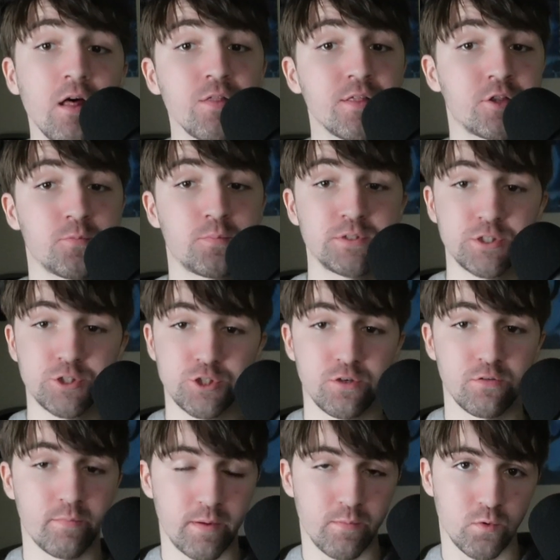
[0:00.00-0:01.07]
that the position
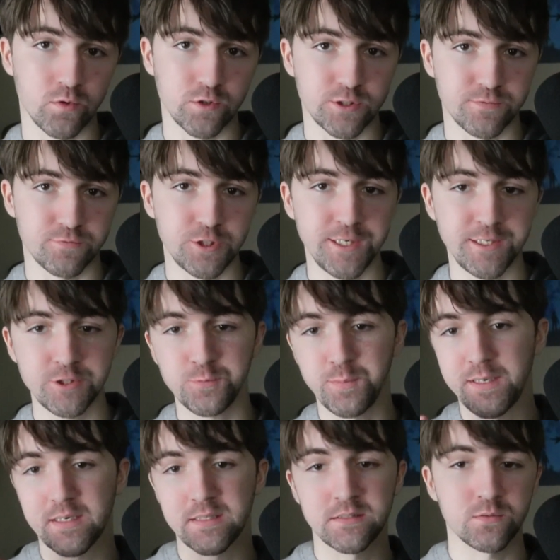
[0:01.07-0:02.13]
of my molars have changed
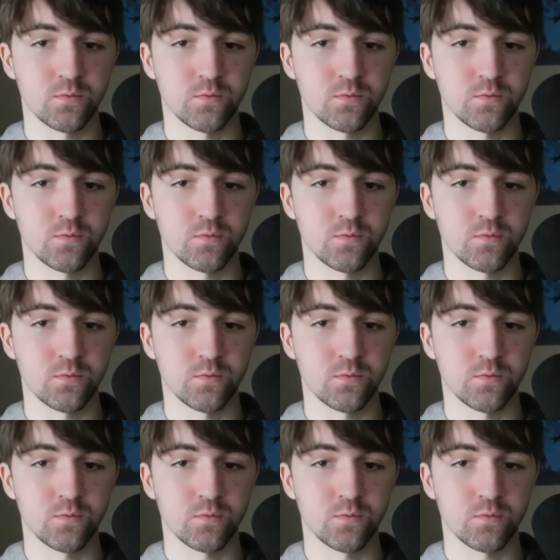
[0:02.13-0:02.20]
because